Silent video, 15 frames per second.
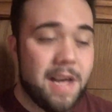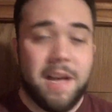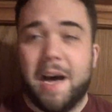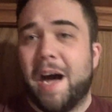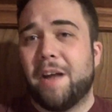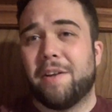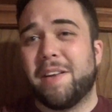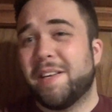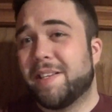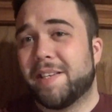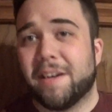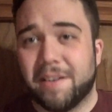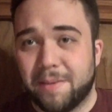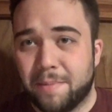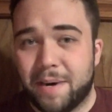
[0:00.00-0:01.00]
I don't need to
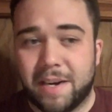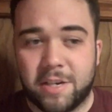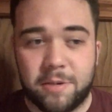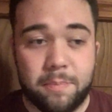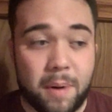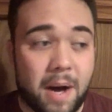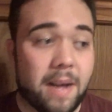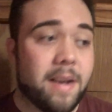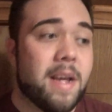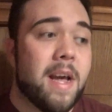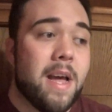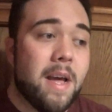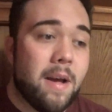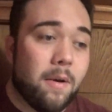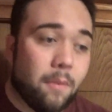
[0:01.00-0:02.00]
tell you much, but
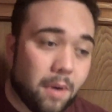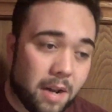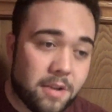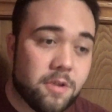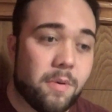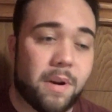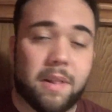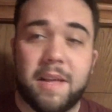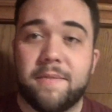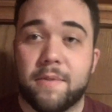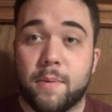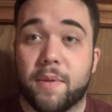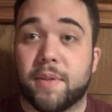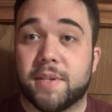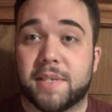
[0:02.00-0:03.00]
what I do want to leave you
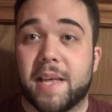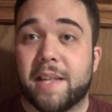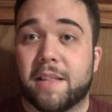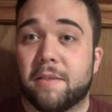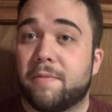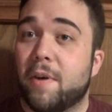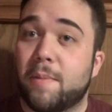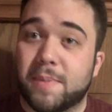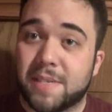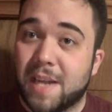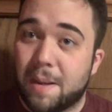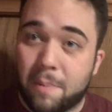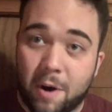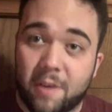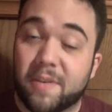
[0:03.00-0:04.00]
with is that the film is
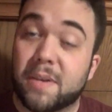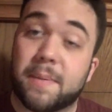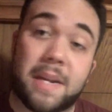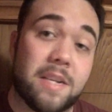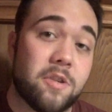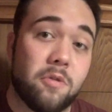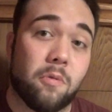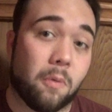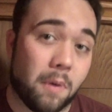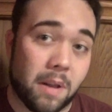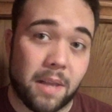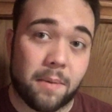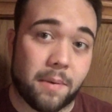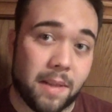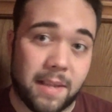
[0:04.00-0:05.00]
not perfect, but I do
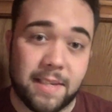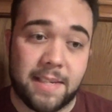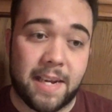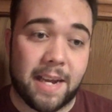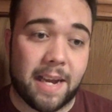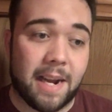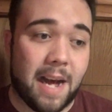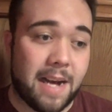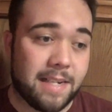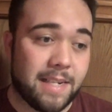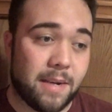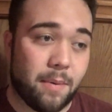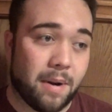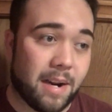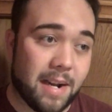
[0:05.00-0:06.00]
really, really dig it. I
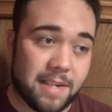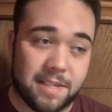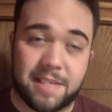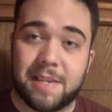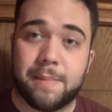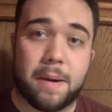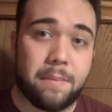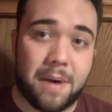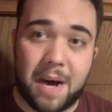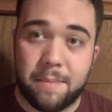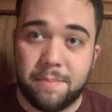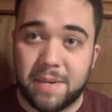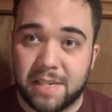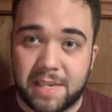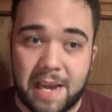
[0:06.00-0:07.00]
dig what it has to say about mob
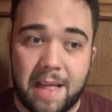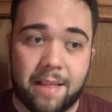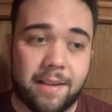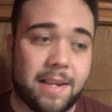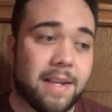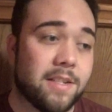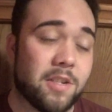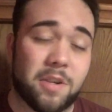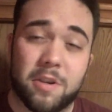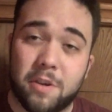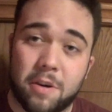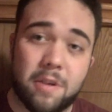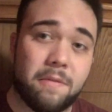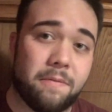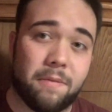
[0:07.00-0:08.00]
mentality. It's a
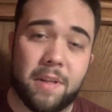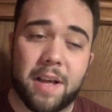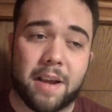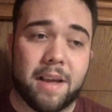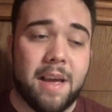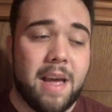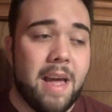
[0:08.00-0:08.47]
good flick.